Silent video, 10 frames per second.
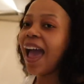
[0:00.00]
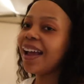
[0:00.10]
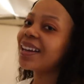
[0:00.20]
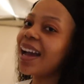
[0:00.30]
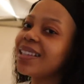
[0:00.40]

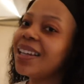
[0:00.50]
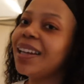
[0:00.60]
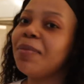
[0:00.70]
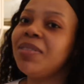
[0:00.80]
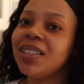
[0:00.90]
And guys,
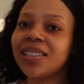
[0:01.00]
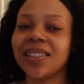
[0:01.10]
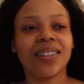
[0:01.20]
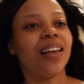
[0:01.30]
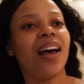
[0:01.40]
can I
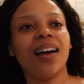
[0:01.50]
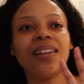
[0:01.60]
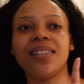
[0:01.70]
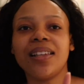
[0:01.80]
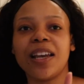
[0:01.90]
please
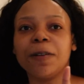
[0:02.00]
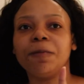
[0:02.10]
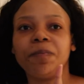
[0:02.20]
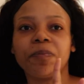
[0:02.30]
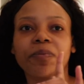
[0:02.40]
uh,
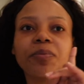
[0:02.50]
say,